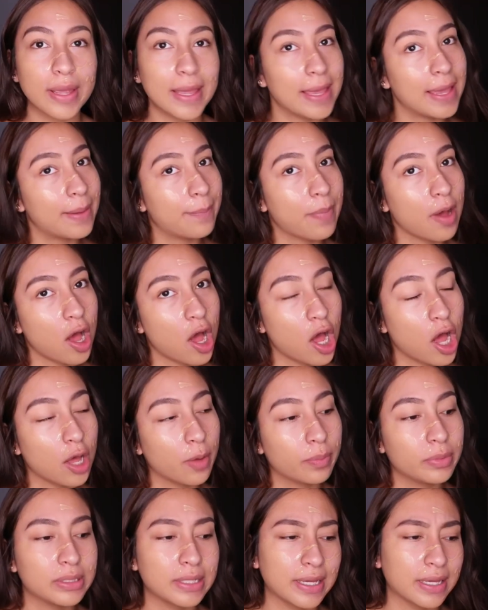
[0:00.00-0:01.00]
hip
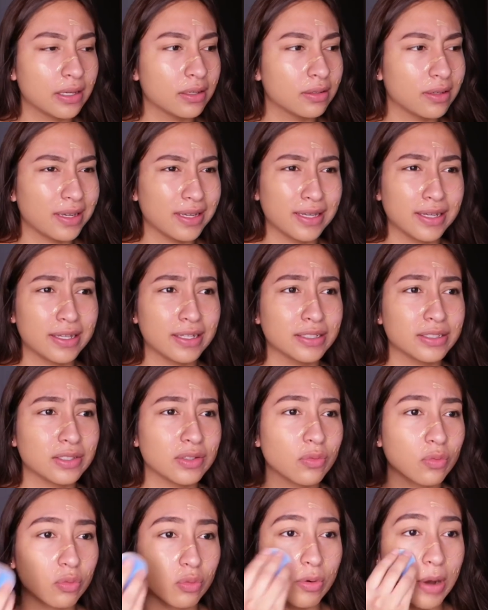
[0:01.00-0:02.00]
hop and like, I
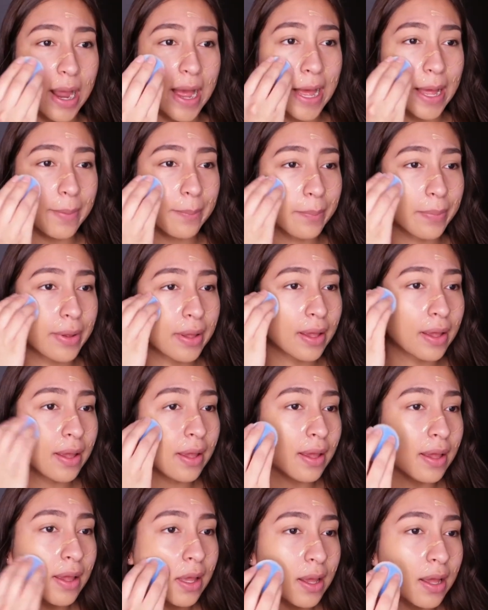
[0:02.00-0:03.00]
guess, rap,
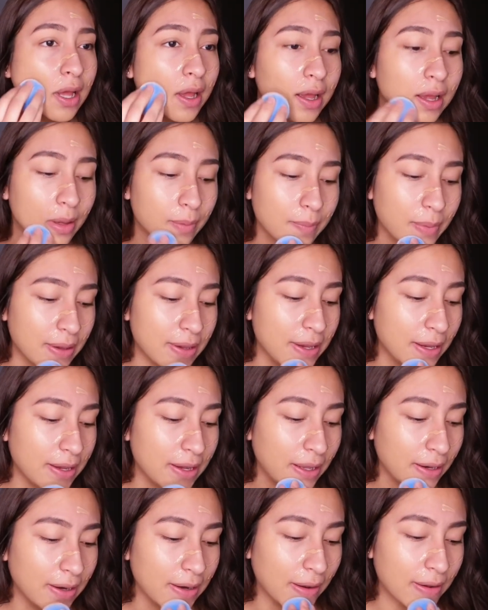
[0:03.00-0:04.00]
I
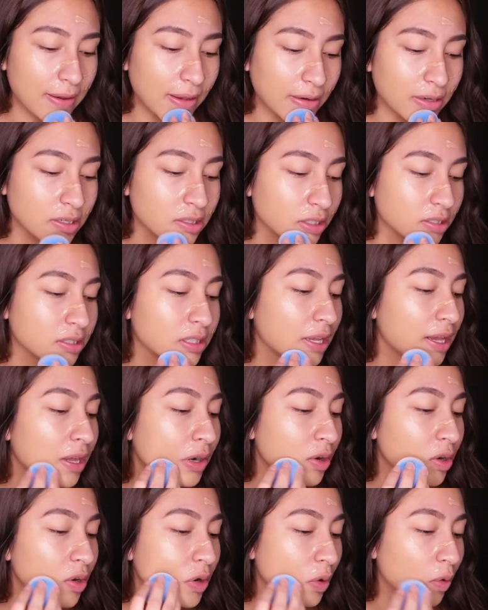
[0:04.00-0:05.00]
mean, and just, I
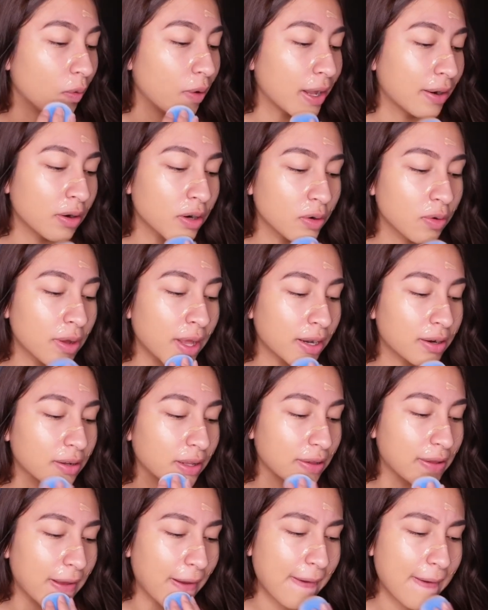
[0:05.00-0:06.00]
don't know, I don't know how
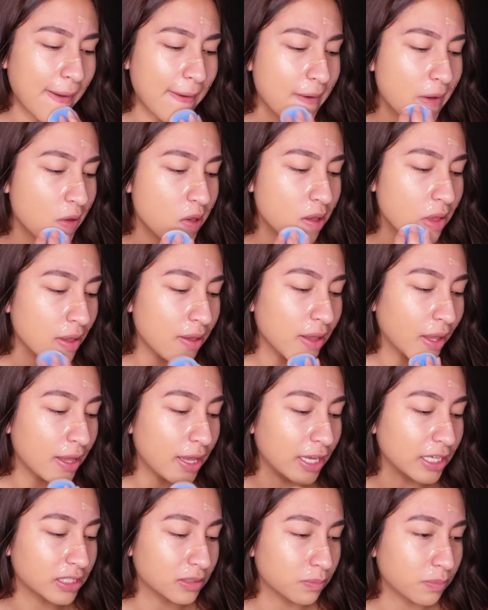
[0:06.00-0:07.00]
to
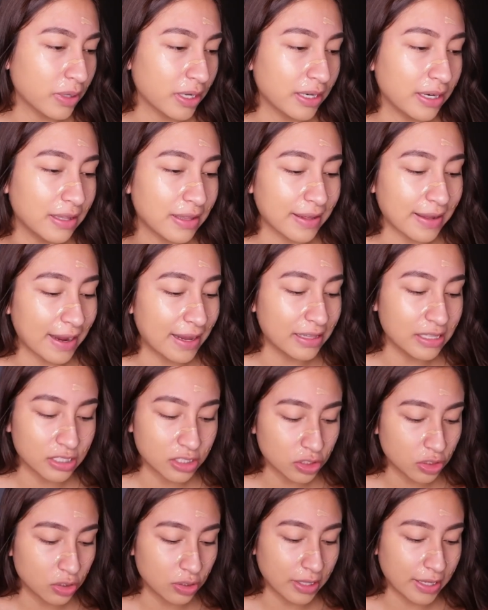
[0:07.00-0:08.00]
explain it. Like I
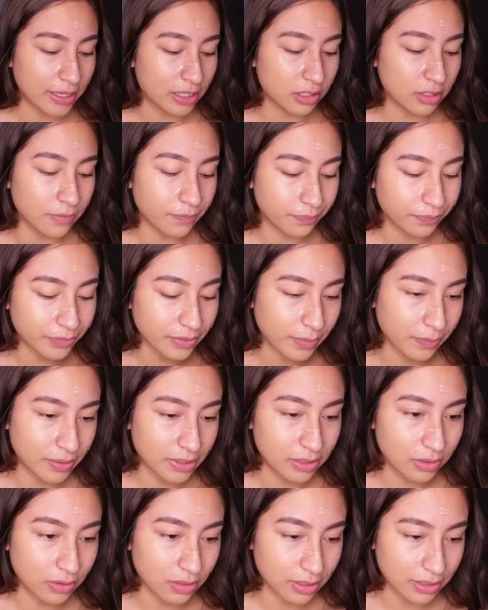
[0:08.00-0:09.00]
listen to like, let
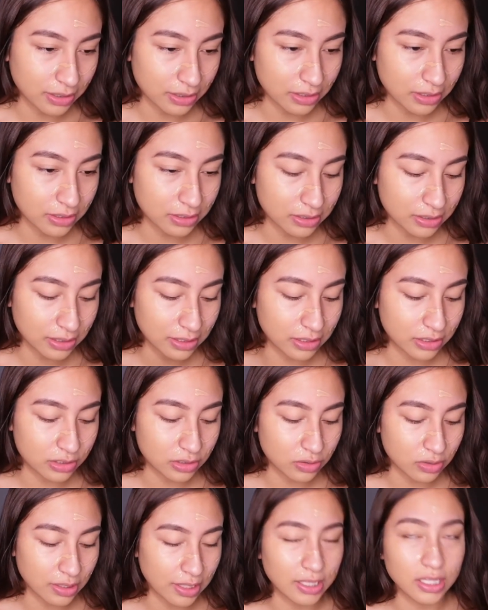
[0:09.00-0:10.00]
me look at this, I
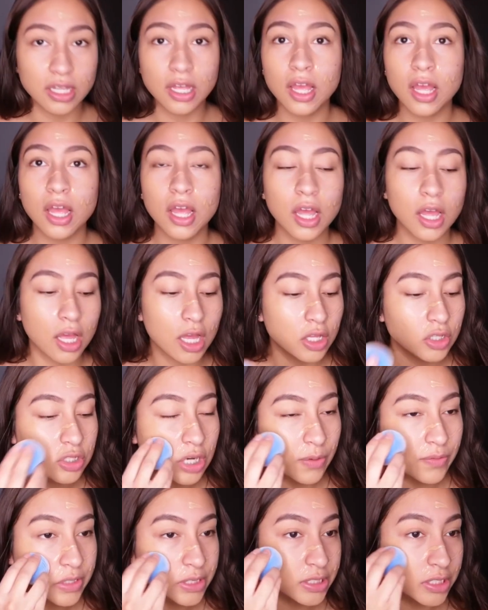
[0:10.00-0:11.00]
listen to like
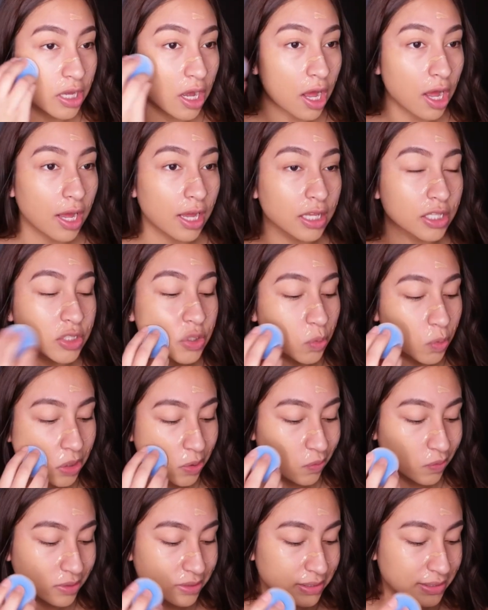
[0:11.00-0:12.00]
Travis Scott,
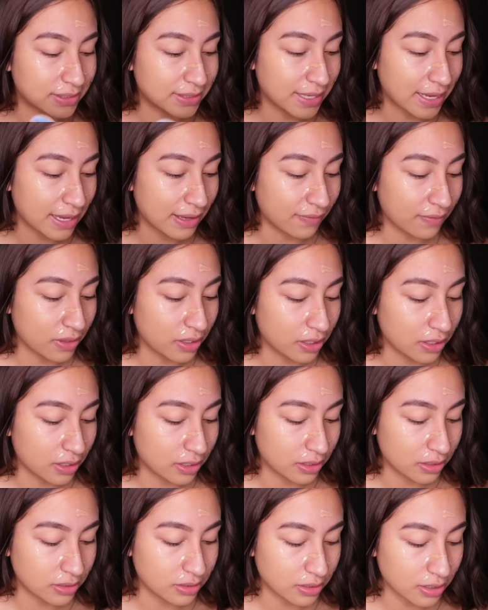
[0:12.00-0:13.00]
twenty-one
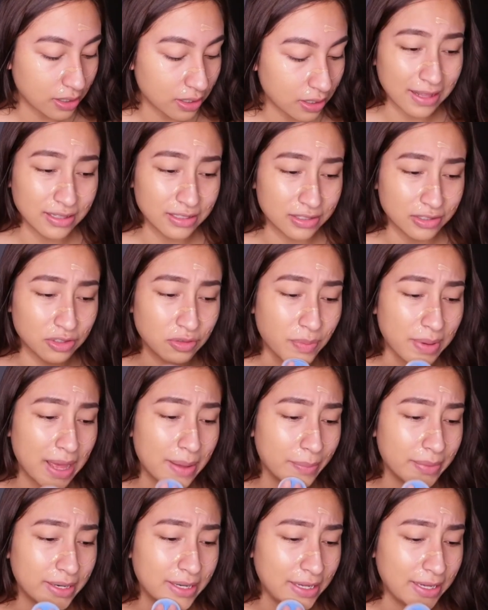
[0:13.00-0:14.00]
Savage, I listen to
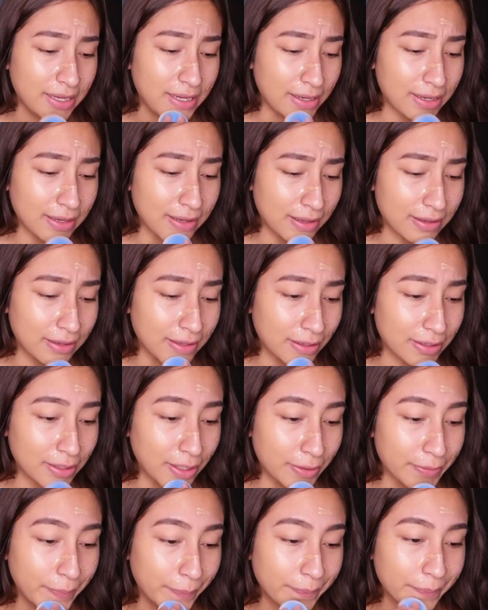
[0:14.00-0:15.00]
Bad Bunny,
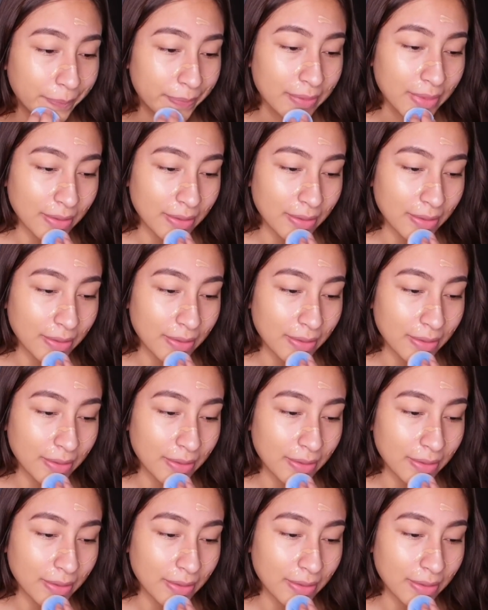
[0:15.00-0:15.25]
um,